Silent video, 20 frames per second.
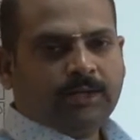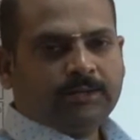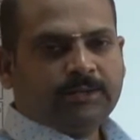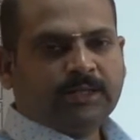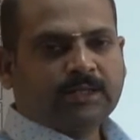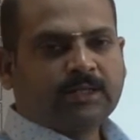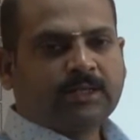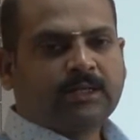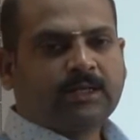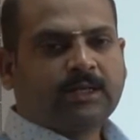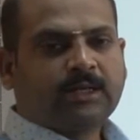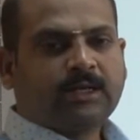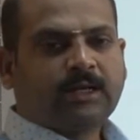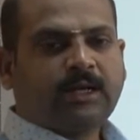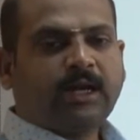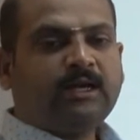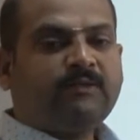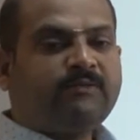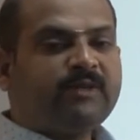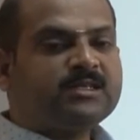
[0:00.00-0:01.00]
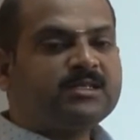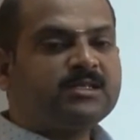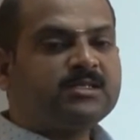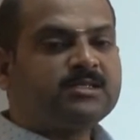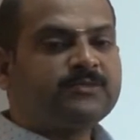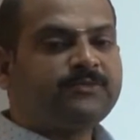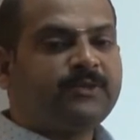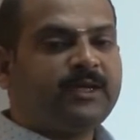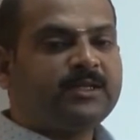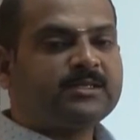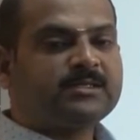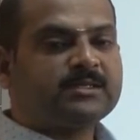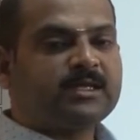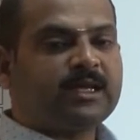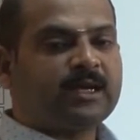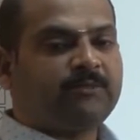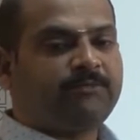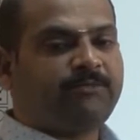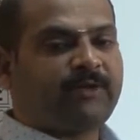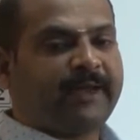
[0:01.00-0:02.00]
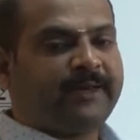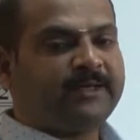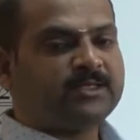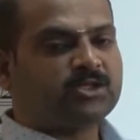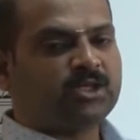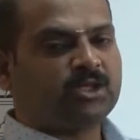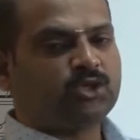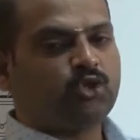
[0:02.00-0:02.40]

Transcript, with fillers: The convergence phase refines the